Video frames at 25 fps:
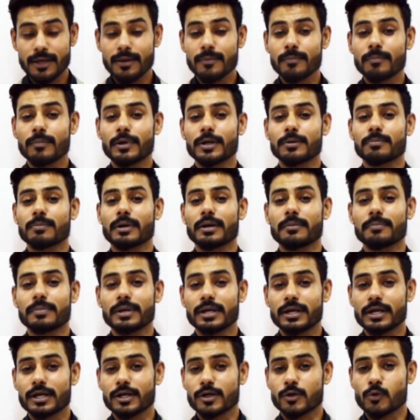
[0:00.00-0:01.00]
But my
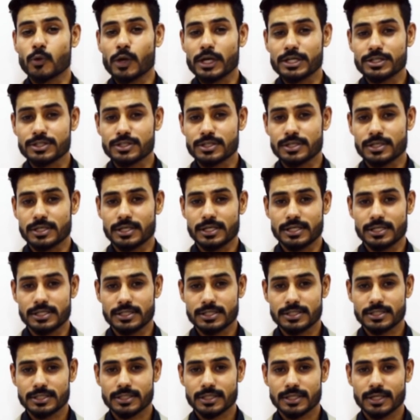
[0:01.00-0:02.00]
bigger question
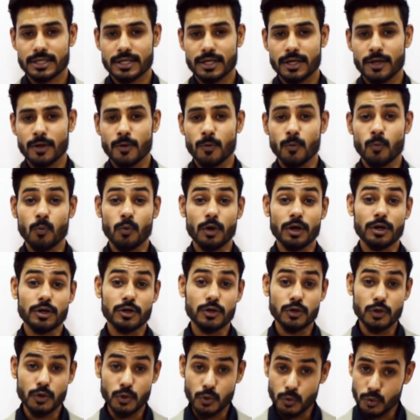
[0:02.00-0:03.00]
is,
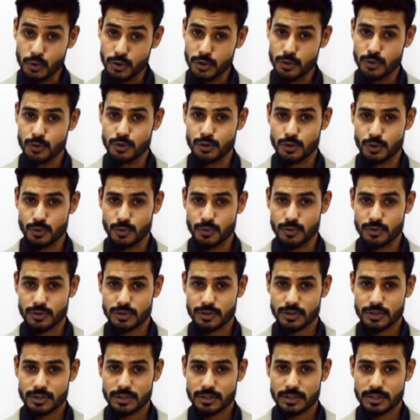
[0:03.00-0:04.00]
what do you
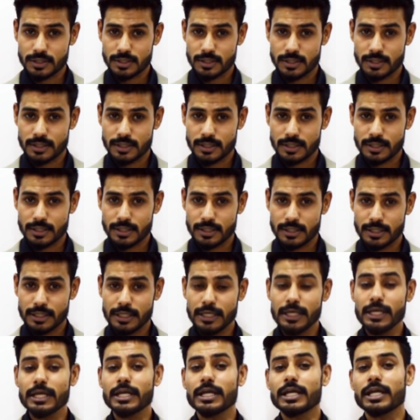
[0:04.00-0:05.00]
choose
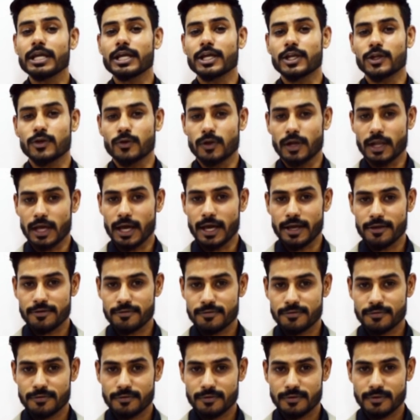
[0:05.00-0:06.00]
in your
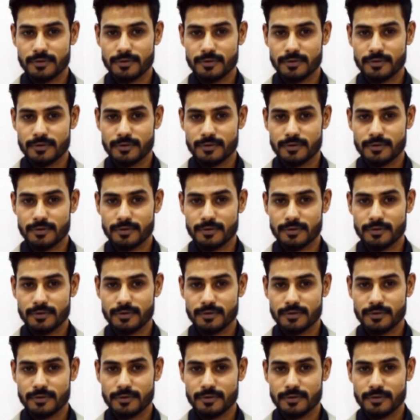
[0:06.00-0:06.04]
life?